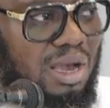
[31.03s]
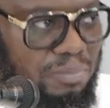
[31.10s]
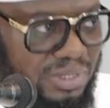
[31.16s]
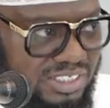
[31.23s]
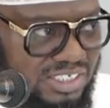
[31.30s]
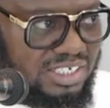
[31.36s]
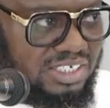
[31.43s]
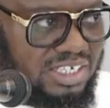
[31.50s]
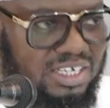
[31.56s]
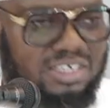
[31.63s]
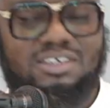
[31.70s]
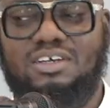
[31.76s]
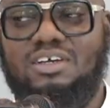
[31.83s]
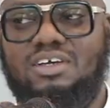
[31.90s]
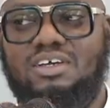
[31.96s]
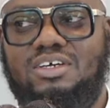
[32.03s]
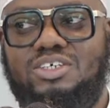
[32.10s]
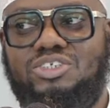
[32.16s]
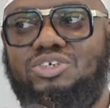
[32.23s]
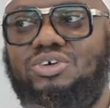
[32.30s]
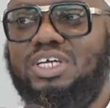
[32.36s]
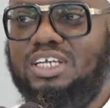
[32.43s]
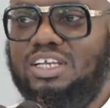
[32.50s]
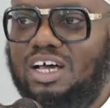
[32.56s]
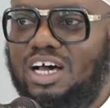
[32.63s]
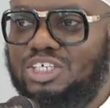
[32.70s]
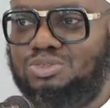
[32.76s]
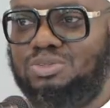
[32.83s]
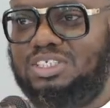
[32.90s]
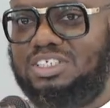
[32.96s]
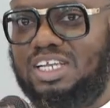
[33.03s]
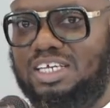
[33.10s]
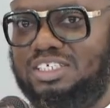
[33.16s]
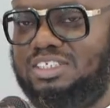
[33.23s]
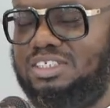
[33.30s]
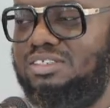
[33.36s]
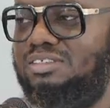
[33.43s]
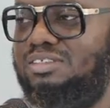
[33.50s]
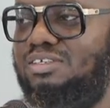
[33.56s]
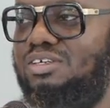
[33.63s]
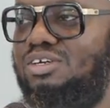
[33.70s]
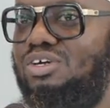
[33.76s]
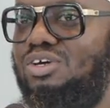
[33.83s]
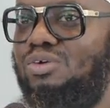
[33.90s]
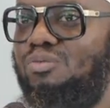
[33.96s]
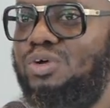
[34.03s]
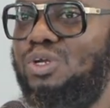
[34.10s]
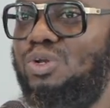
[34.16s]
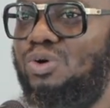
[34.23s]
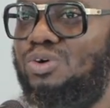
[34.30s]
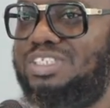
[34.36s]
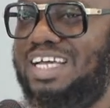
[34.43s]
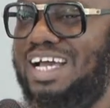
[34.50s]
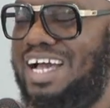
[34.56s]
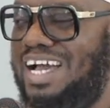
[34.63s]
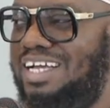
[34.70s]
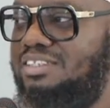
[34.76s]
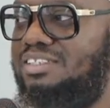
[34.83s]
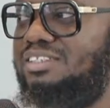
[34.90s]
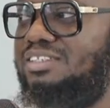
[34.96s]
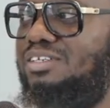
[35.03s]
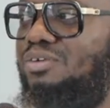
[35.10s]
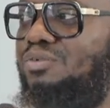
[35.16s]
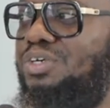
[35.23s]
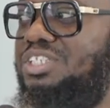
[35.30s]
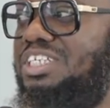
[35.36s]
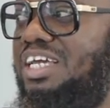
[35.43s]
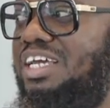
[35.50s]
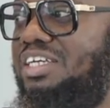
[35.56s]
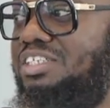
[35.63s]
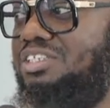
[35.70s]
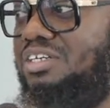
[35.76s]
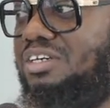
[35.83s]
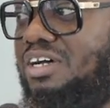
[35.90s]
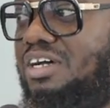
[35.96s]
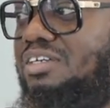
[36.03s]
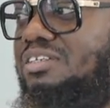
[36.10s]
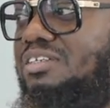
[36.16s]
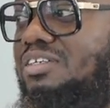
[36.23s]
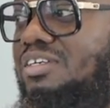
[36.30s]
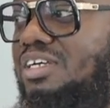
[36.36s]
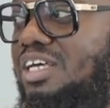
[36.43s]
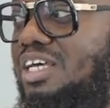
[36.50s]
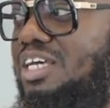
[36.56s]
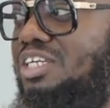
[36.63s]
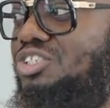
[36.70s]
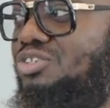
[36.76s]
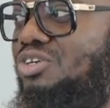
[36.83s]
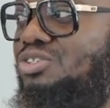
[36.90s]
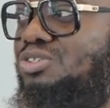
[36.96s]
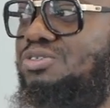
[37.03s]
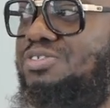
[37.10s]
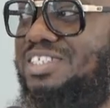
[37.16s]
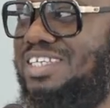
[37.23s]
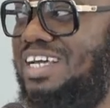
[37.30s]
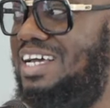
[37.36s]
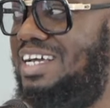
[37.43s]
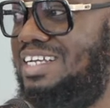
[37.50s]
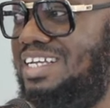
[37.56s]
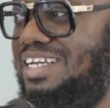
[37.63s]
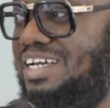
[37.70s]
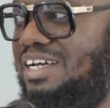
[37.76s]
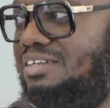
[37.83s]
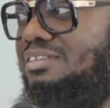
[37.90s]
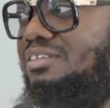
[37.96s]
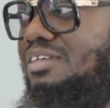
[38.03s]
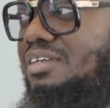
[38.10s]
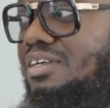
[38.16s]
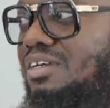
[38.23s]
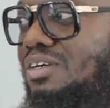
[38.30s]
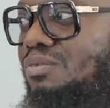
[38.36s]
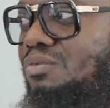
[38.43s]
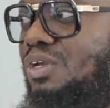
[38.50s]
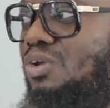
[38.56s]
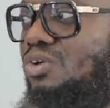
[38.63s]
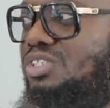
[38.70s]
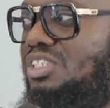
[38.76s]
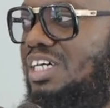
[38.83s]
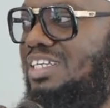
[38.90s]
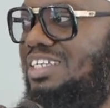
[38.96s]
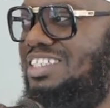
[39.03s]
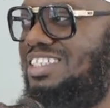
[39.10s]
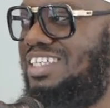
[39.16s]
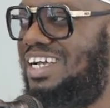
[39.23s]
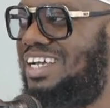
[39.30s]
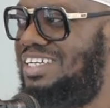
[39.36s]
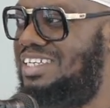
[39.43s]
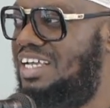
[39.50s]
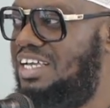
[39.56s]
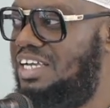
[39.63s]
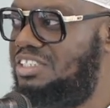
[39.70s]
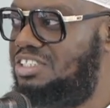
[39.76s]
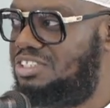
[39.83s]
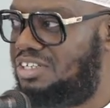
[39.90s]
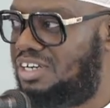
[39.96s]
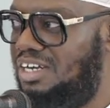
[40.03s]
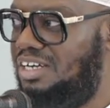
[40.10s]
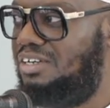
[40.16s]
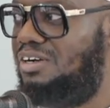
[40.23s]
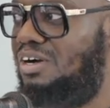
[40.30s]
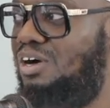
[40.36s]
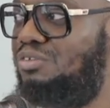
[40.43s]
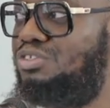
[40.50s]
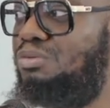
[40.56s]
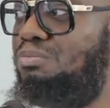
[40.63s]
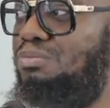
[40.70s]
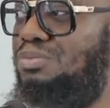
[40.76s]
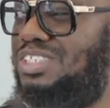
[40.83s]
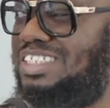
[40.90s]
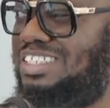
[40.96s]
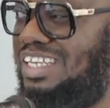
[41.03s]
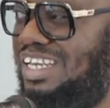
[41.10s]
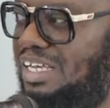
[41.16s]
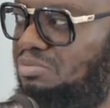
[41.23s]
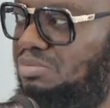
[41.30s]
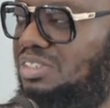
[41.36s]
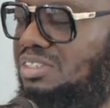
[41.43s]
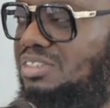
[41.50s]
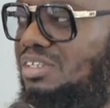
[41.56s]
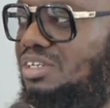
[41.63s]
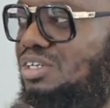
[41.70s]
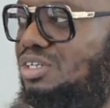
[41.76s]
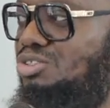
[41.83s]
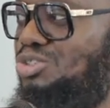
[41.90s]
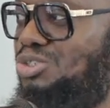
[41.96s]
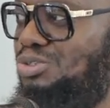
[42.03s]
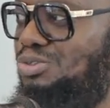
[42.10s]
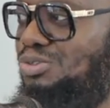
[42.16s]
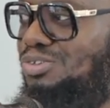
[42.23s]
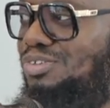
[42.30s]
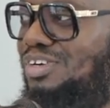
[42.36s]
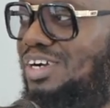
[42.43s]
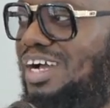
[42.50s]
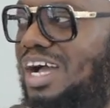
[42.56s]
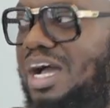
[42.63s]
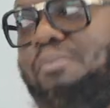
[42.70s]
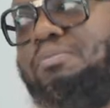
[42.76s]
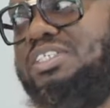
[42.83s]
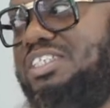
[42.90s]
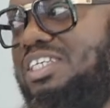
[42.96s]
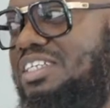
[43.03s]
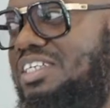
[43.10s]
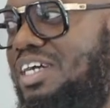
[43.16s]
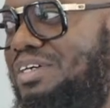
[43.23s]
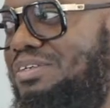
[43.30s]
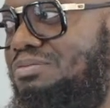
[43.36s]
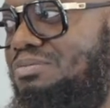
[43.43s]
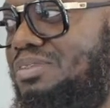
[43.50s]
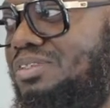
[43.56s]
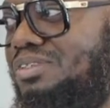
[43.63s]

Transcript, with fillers: Abyssinia. So in last week's lesson, we looked at which hijrah, hijrah to Thaniya. We looked at the second hijrah of the Muslims to Abyssinia.